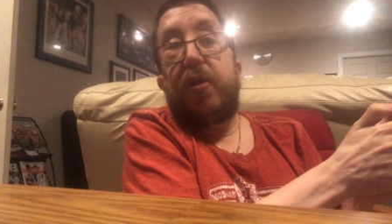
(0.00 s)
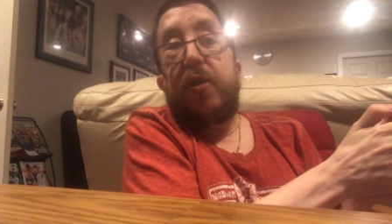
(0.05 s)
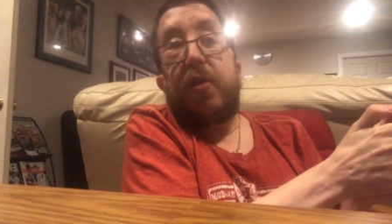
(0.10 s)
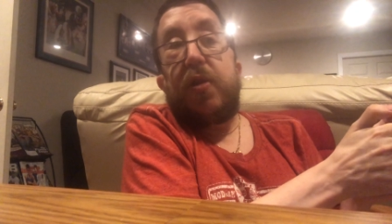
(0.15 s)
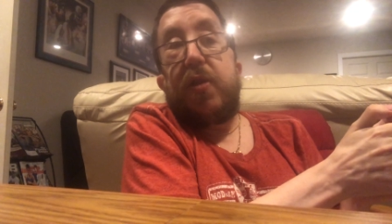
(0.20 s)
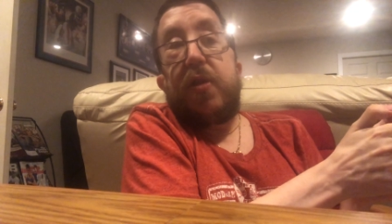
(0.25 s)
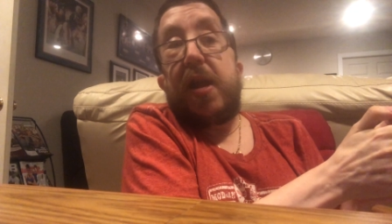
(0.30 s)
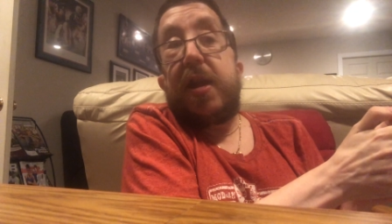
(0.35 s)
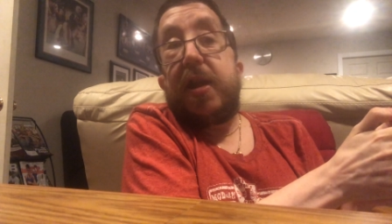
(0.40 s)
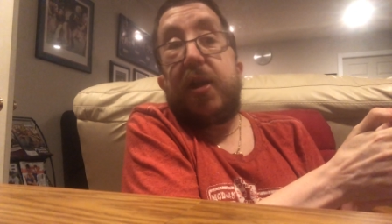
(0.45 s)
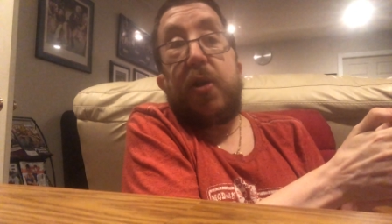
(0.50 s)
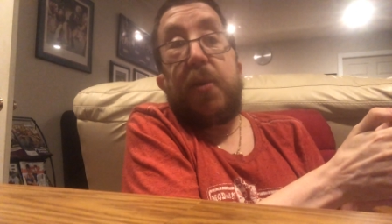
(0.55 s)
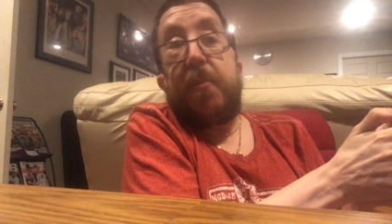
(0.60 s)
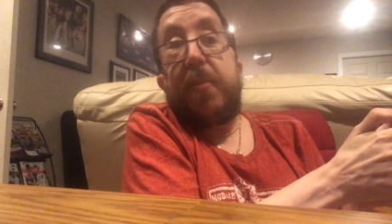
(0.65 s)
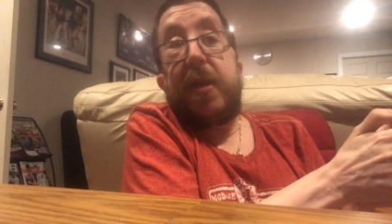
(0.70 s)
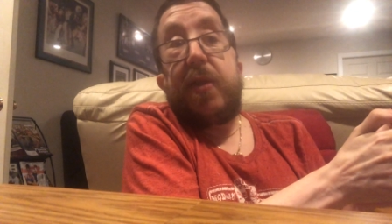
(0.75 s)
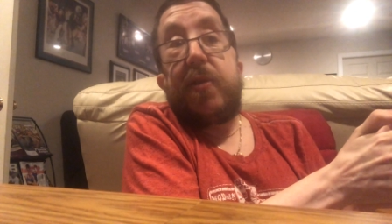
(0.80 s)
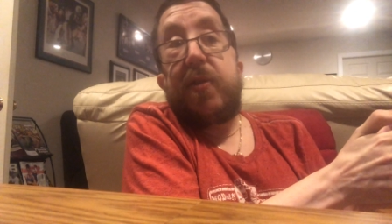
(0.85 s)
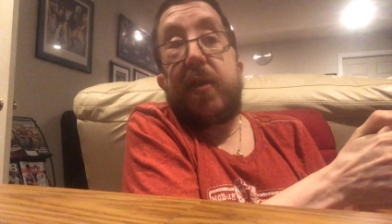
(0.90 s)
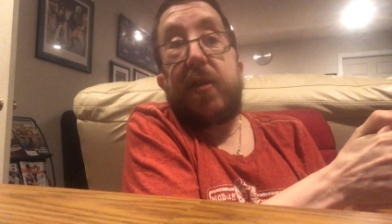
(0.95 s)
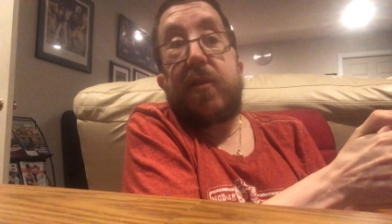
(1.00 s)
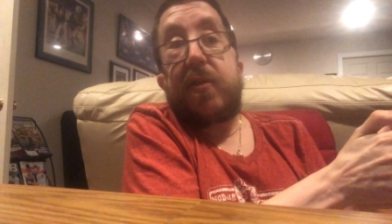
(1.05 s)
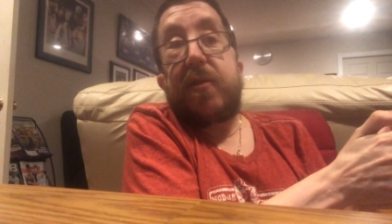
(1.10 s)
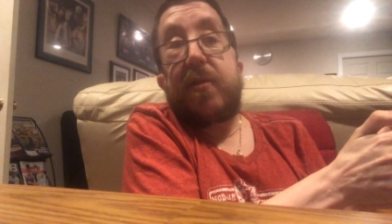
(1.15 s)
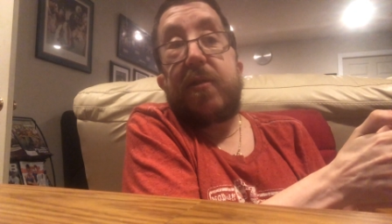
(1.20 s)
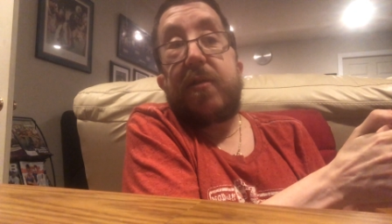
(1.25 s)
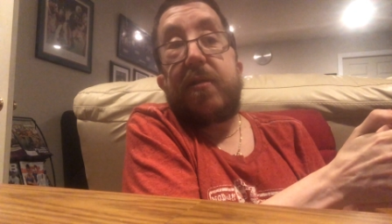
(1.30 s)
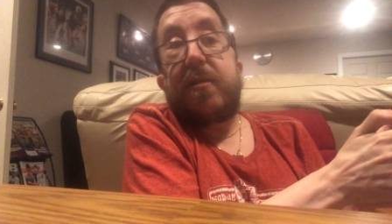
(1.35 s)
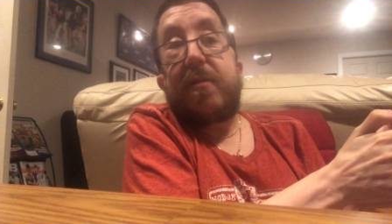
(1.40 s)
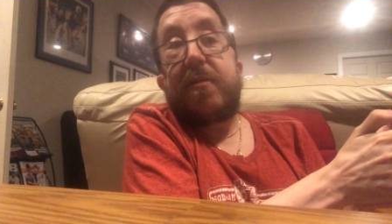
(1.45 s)
none of your
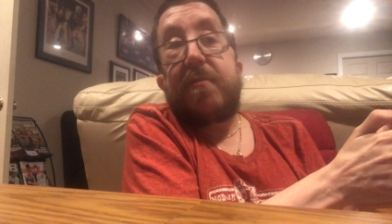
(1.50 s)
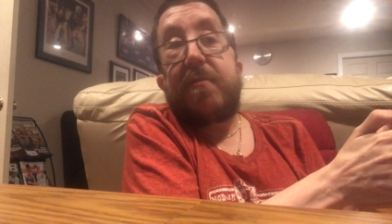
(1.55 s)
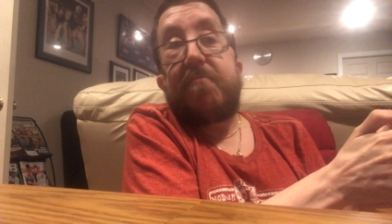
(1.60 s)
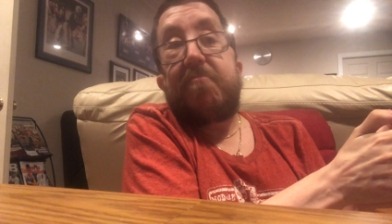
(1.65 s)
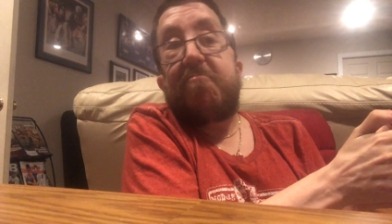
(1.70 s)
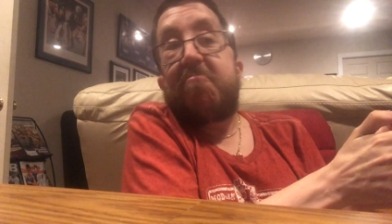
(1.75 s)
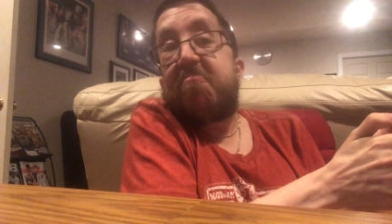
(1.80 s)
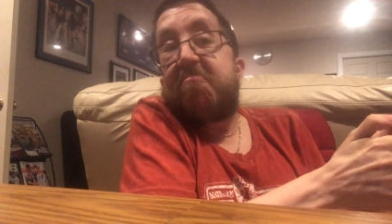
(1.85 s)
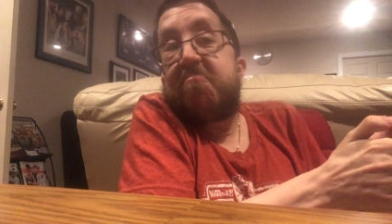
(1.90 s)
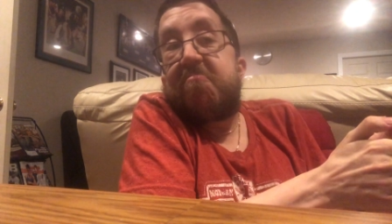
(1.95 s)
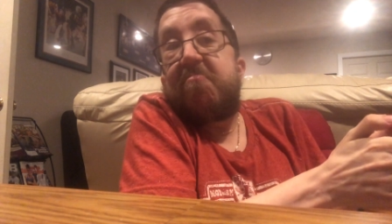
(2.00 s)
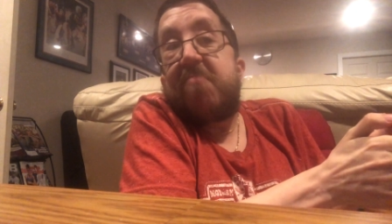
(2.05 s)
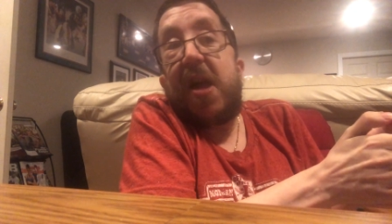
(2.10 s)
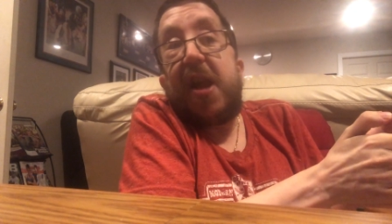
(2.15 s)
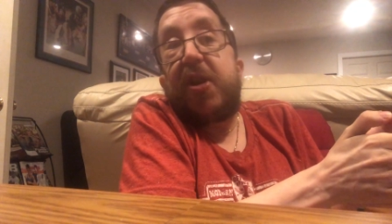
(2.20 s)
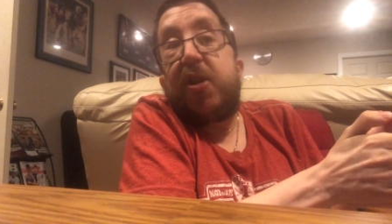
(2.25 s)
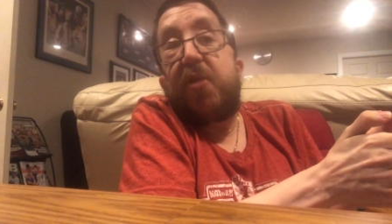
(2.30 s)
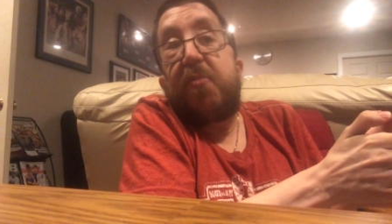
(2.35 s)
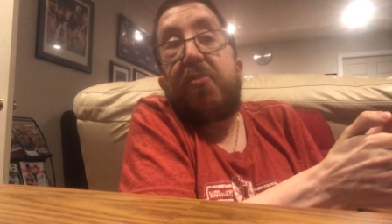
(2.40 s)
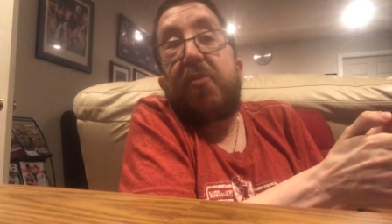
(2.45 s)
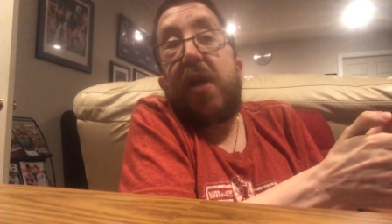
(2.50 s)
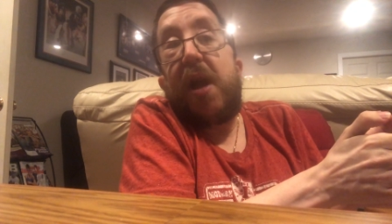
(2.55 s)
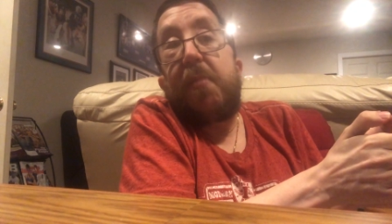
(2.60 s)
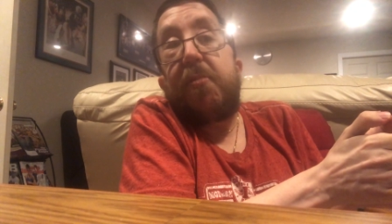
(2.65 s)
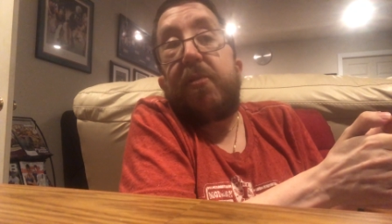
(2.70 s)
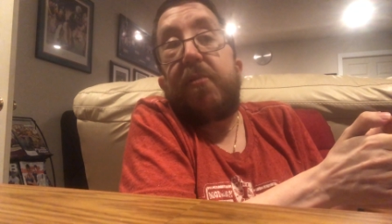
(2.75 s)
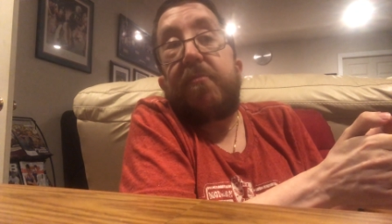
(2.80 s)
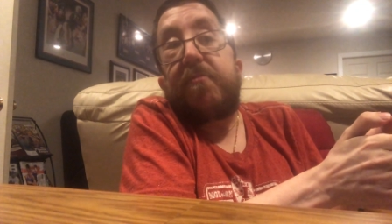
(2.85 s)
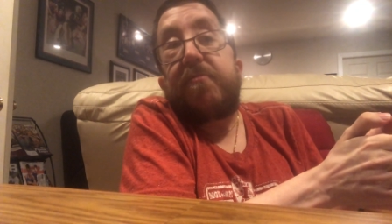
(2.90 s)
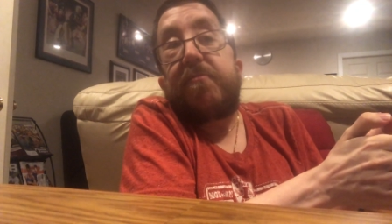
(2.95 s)
business. Not your
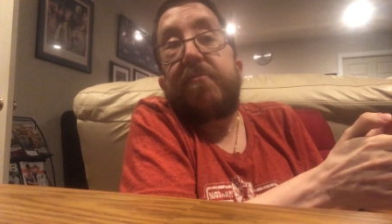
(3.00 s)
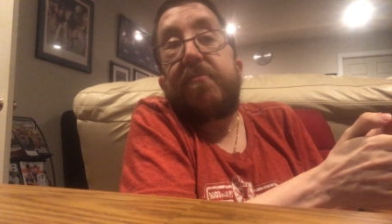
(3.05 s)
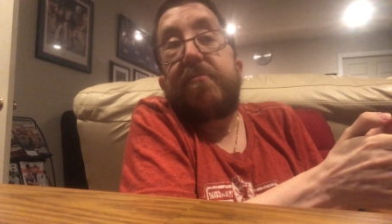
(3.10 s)
problem.